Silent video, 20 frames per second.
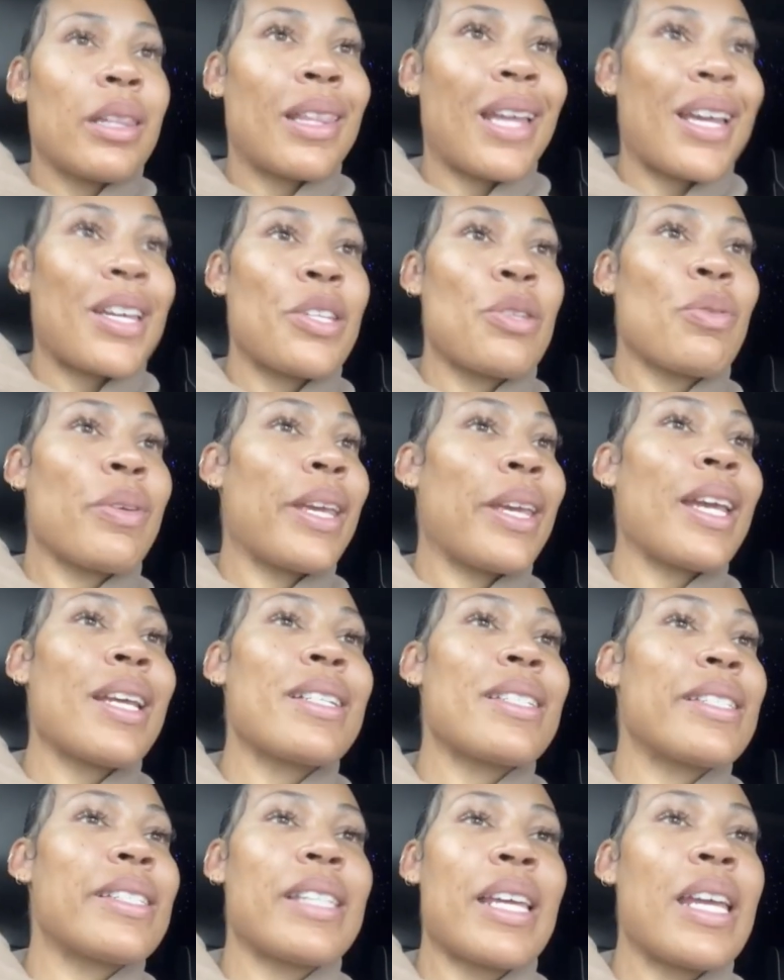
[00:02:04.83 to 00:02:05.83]
that you
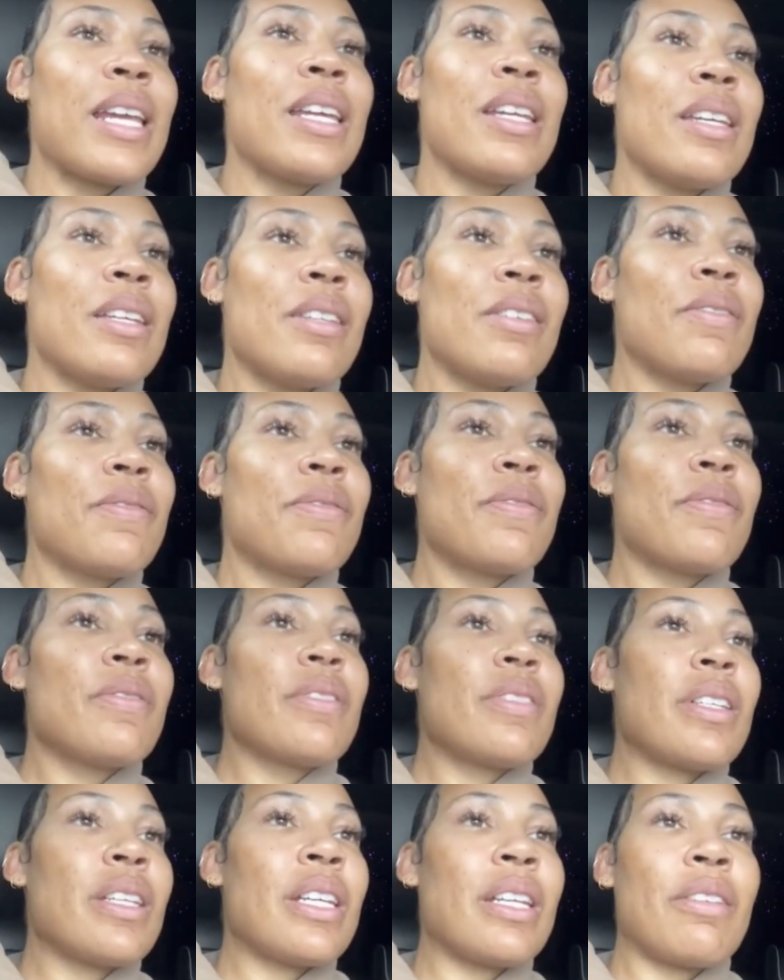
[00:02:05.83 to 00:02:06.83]
can't save
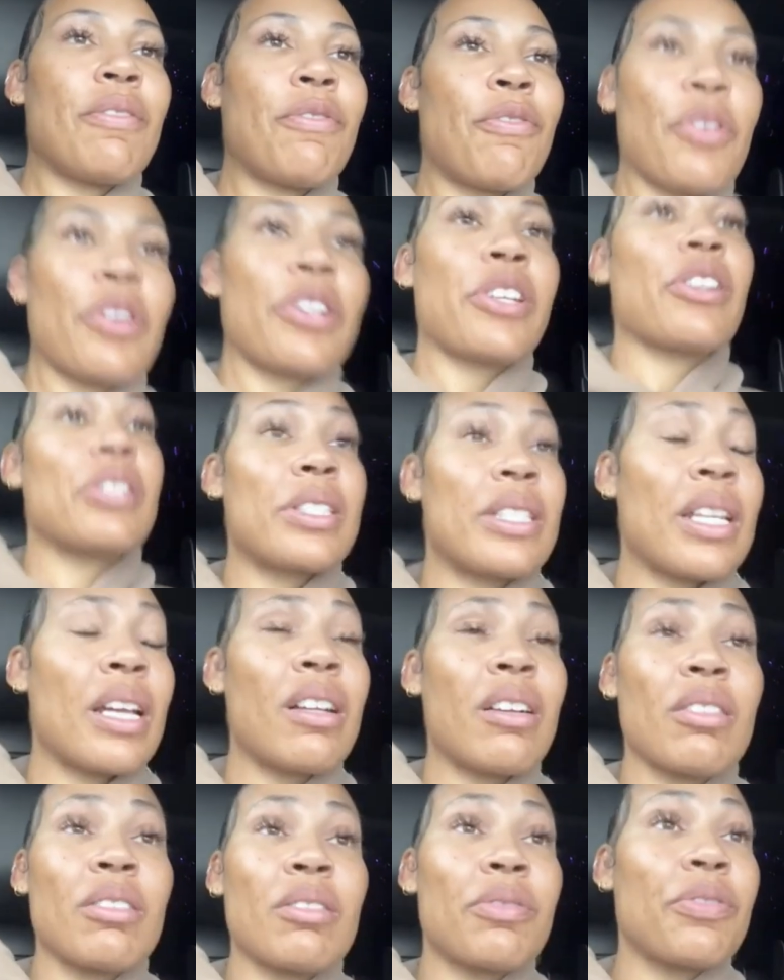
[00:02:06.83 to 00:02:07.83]
it for
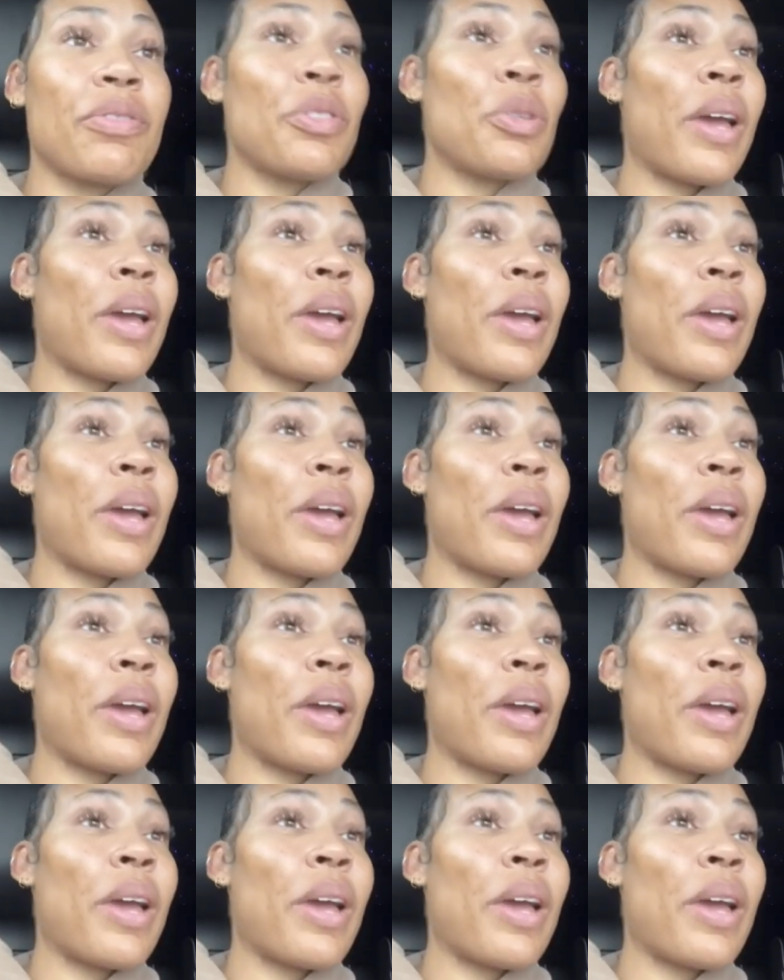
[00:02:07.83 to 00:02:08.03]
yourself.